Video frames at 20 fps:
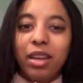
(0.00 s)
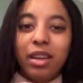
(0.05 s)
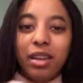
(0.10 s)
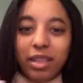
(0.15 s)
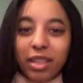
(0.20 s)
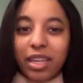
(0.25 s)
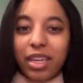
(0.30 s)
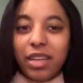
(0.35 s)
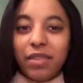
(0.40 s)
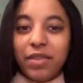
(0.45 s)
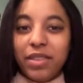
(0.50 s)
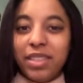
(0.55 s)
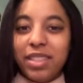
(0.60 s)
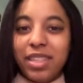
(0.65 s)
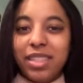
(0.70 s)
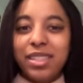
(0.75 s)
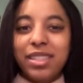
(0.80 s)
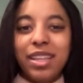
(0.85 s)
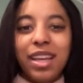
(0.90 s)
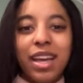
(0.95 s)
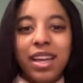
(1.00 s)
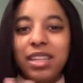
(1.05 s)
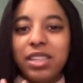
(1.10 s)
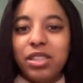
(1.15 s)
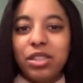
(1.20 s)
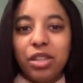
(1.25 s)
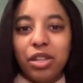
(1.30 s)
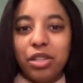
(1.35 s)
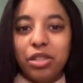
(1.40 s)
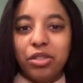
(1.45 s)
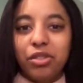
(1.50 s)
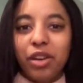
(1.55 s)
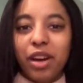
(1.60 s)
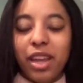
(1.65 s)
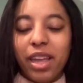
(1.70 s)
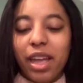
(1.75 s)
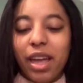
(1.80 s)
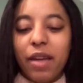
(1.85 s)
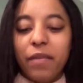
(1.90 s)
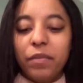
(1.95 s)
Like if it does that, it's not dry
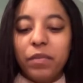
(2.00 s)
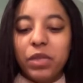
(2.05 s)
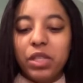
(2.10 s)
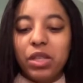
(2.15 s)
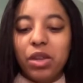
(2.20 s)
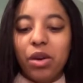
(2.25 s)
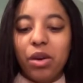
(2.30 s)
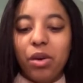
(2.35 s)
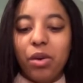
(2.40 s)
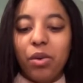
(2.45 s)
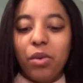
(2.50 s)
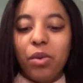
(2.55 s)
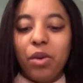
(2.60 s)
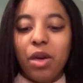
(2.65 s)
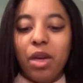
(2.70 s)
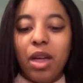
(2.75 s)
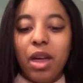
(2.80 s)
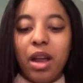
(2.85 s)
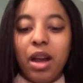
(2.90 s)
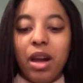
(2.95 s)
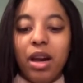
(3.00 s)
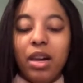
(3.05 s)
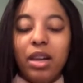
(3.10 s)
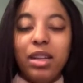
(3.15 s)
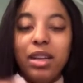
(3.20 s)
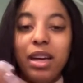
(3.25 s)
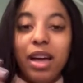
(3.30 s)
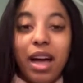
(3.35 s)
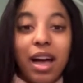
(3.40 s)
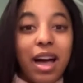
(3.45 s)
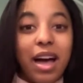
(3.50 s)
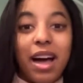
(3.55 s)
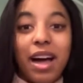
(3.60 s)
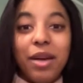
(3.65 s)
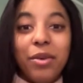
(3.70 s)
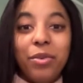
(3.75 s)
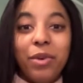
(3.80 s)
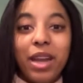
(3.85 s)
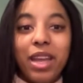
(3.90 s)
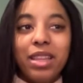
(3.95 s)
yet. So I
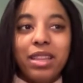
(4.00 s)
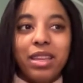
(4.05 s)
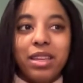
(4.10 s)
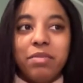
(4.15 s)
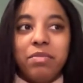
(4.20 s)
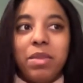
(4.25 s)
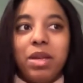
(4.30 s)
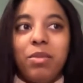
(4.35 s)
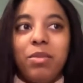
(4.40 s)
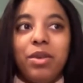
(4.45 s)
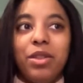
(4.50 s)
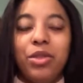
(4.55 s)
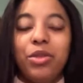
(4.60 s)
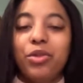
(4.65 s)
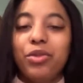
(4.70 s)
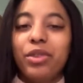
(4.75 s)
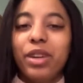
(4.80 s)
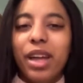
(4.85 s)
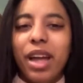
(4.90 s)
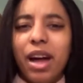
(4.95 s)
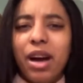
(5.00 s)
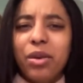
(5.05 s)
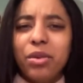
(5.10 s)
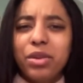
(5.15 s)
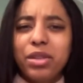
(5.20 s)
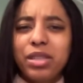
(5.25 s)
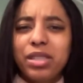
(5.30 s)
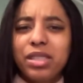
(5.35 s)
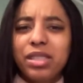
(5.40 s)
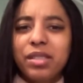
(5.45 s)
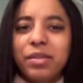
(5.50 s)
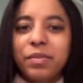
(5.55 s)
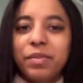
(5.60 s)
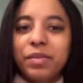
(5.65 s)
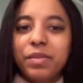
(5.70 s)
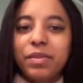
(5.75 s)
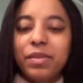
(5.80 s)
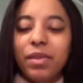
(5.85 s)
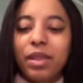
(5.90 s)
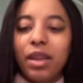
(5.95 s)
wait like maybe 3 hours.
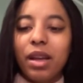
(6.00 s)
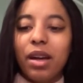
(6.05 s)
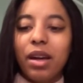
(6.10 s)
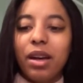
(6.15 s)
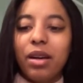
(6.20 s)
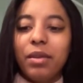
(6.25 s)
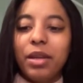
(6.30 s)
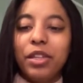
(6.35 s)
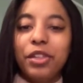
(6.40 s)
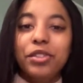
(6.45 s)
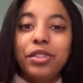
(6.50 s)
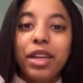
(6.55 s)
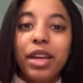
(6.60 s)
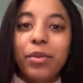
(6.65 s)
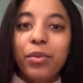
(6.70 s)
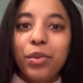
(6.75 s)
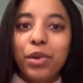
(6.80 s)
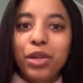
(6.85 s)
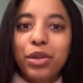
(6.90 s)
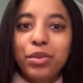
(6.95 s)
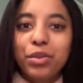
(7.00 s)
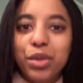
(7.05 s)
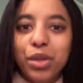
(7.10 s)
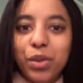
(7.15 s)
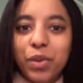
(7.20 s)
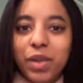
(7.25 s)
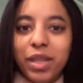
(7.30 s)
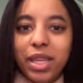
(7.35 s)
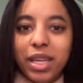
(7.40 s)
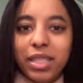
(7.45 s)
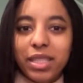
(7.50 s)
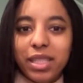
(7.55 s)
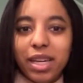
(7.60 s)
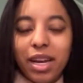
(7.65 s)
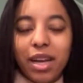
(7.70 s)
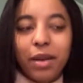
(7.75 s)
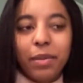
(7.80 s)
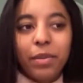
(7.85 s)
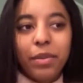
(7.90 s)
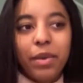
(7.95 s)
And you're like, what do you do in that
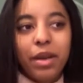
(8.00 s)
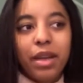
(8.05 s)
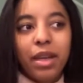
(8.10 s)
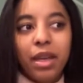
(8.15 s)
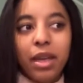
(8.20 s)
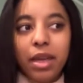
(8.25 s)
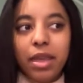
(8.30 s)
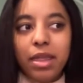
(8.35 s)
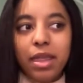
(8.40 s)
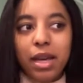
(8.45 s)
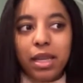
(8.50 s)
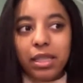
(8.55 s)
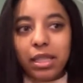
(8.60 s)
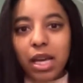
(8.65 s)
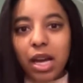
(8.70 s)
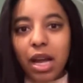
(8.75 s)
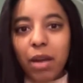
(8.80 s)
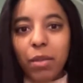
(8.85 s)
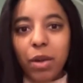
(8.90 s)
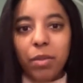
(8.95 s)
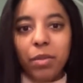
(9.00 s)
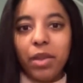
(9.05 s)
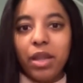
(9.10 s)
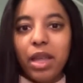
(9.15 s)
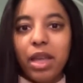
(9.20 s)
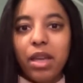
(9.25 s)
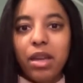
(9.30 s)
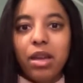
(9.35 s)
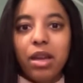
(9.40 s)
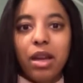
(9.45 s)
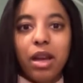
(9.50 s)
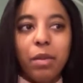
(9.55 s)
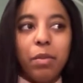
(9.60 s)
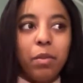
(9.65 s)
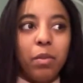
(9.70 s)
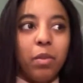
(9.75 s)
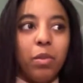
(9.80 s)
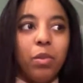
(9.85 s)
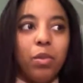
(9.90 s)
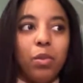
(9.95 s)
time? In that time,
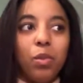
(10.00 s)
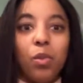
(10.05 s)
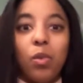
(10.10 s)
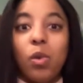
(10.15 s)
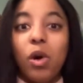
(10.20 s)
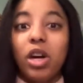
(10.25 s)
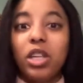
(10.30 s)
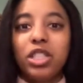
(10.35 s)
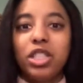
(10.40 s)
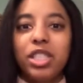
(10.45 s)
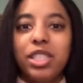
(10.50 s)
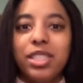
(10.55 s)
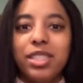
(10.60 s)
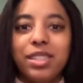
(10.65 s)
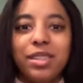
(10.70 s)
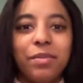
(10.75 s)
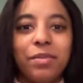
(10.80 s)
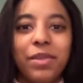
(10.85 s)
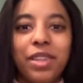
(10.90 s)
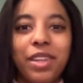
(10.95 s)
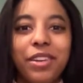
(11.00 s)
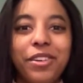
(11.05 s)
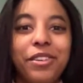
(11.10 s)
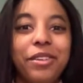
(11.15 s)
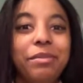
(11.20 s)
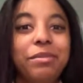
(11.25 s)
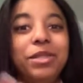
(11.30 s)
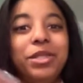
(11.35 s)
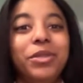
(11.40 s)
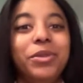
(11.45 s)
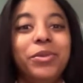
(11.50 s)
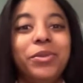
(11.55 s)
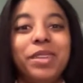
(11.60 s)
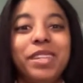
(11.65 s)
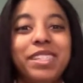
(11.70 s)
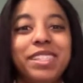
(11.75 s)
I'm watching something or I'm doing